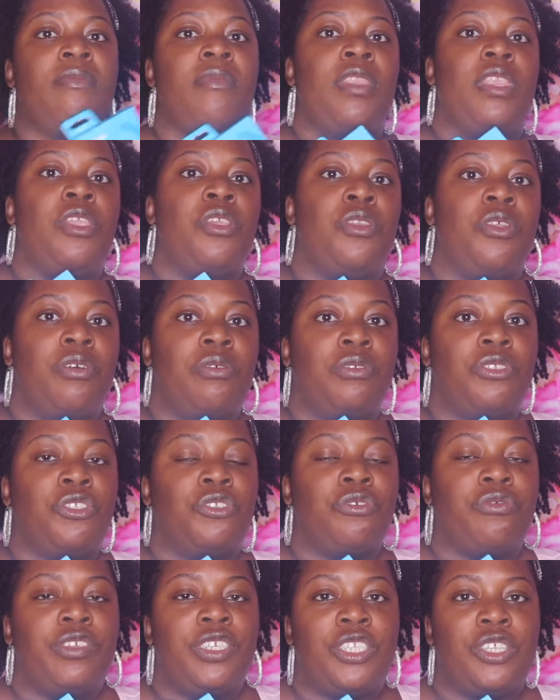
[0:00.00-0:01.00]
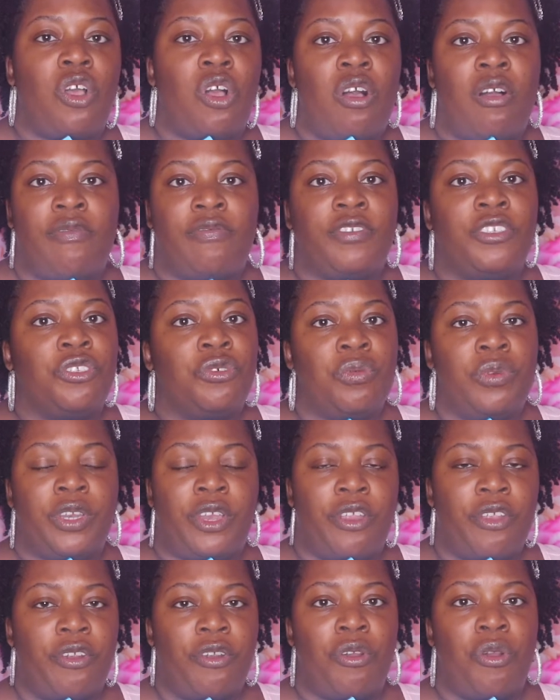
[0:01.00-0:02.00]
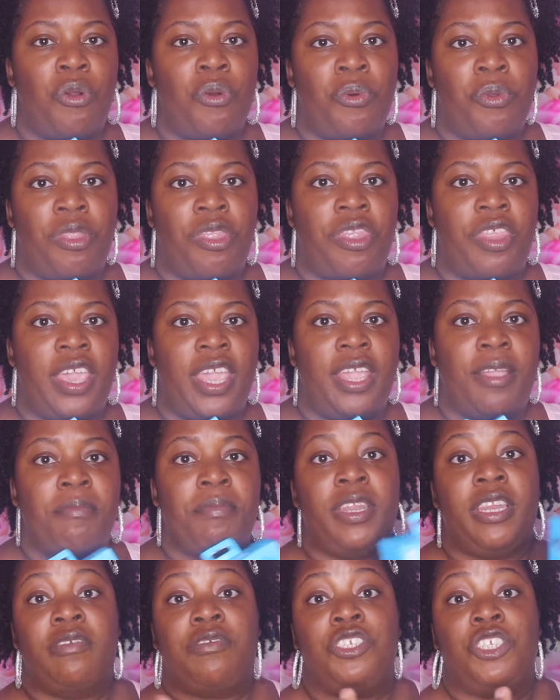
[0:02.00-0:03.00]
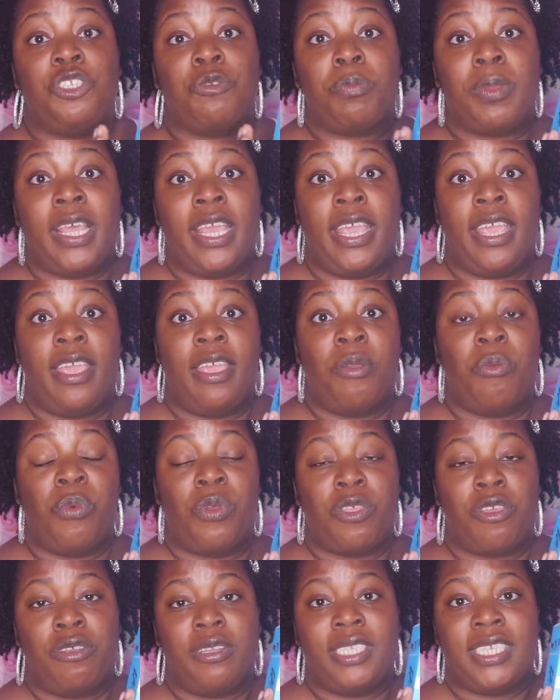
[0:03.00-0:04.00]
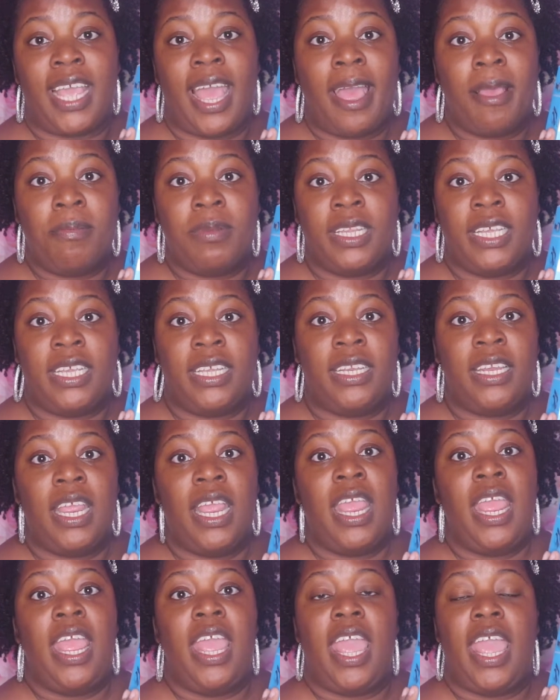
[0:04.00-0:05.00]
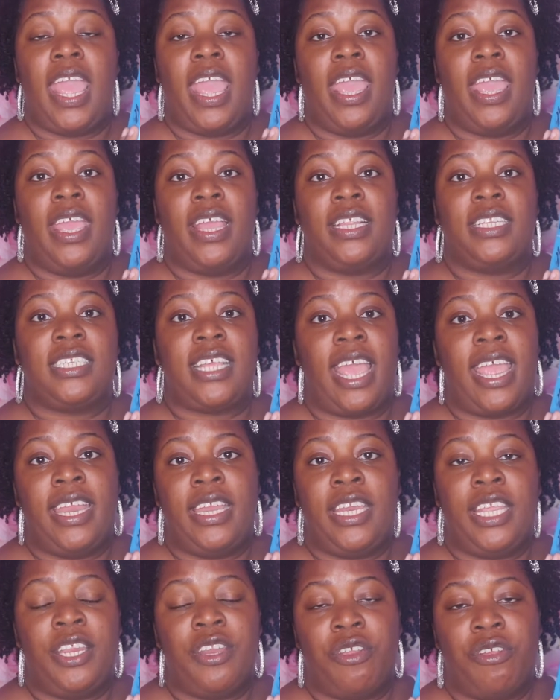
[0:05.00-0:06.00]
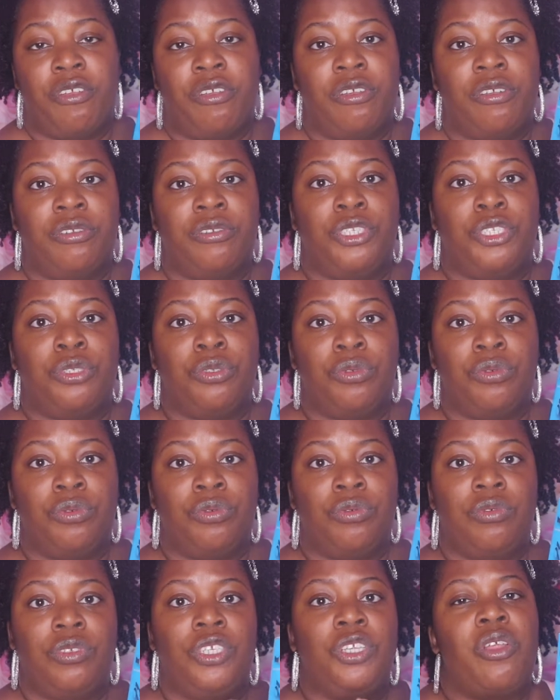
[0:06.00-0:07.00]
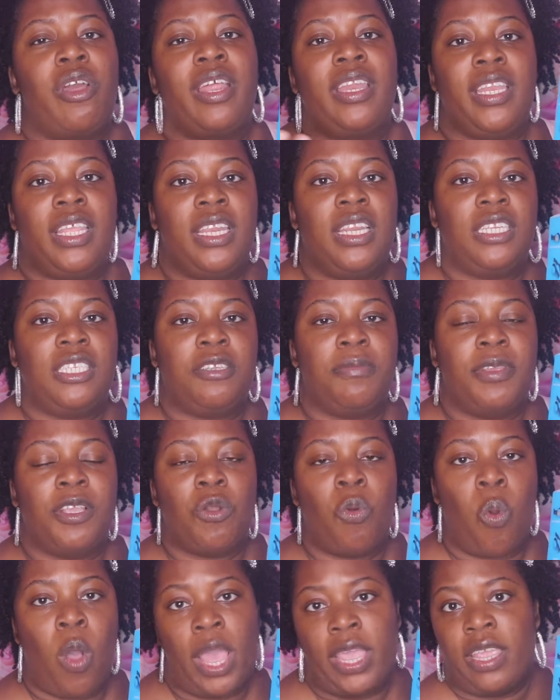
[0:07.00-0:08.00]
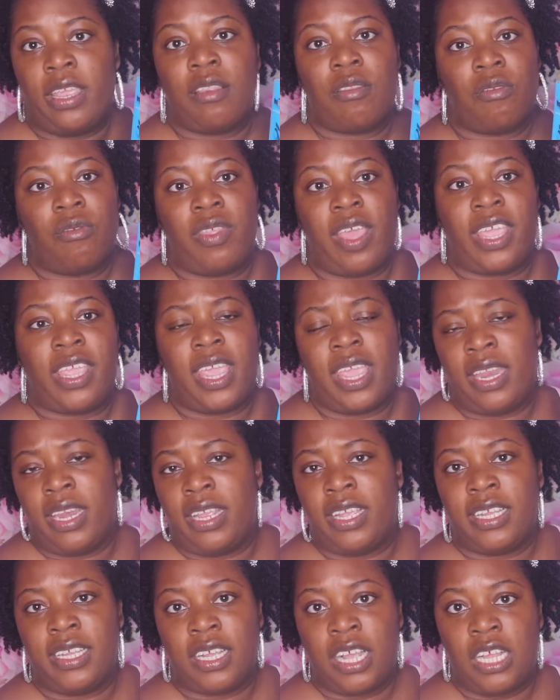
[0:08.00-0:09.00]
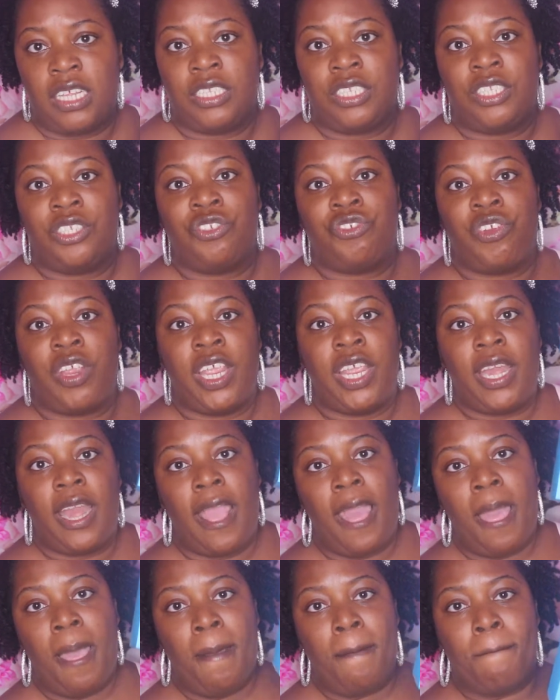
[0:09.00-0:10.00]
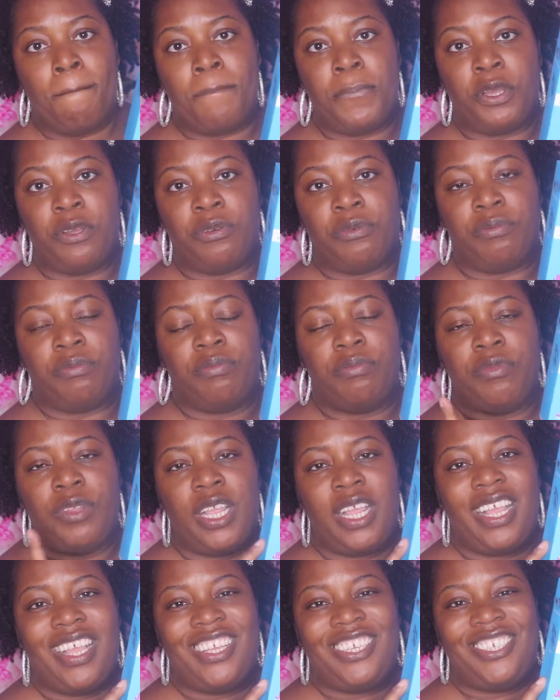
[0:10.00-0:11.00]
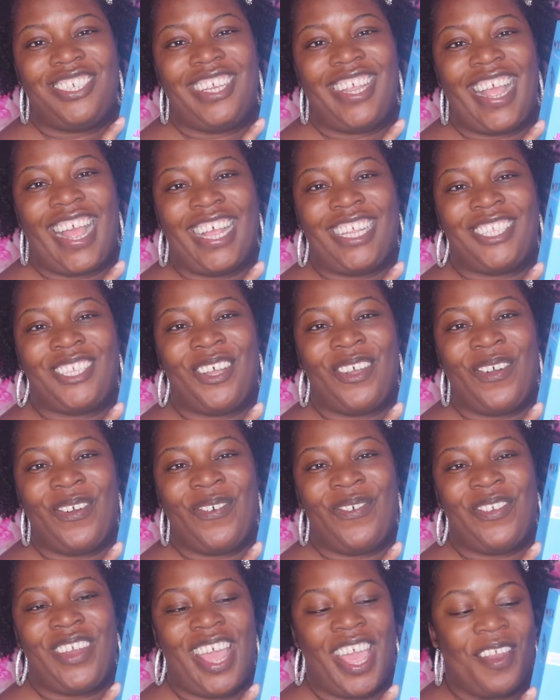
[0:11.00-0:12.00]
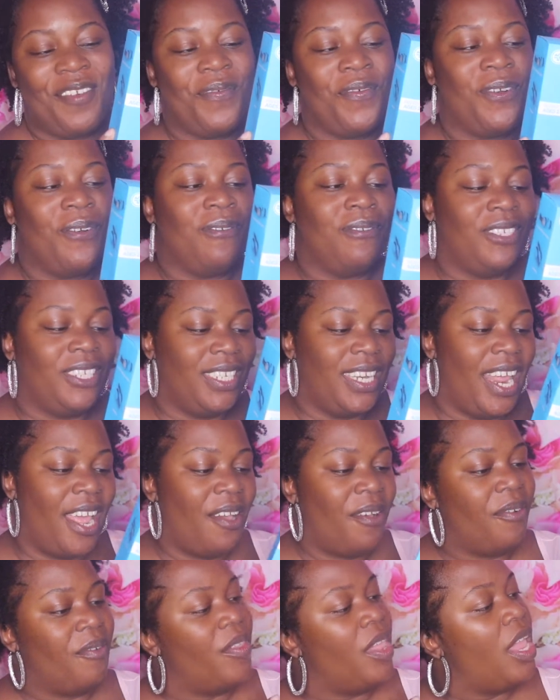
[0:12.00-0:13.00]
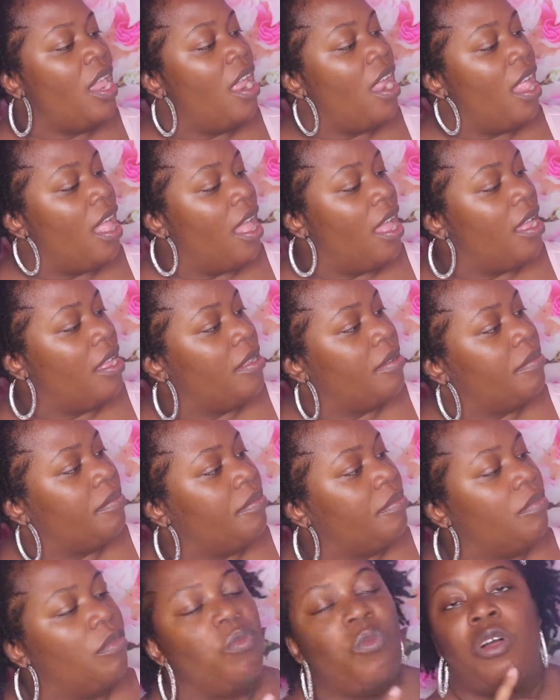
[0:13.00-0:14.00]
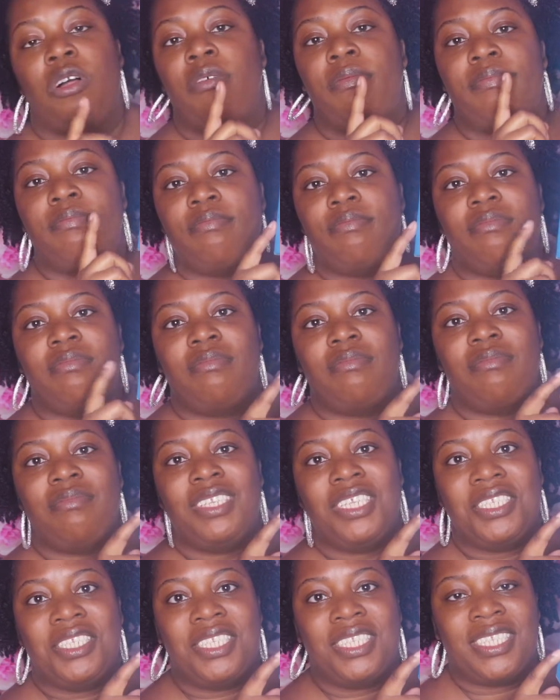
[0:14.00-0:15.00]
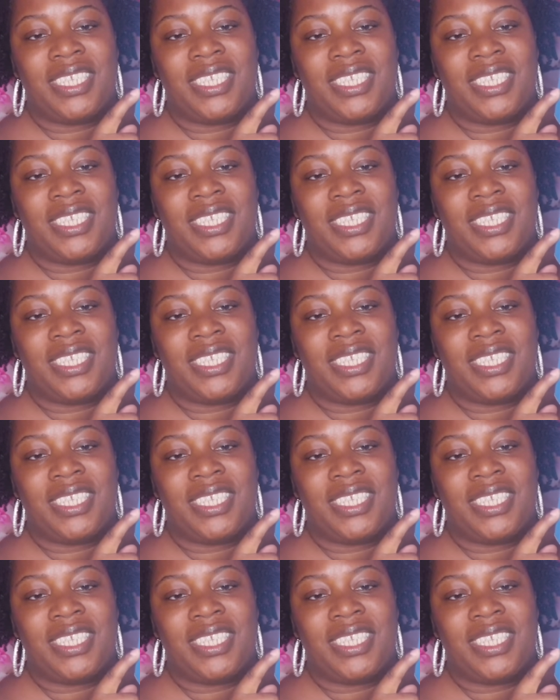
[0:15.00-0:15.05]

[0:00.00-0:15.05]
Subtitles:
you know, Zuri's off doing her own thing, but if she's playing with her tablet and I need her to, you know, I need it to be quiet so that Caden could concentrate, boom, she has her own headphones now. Well, this is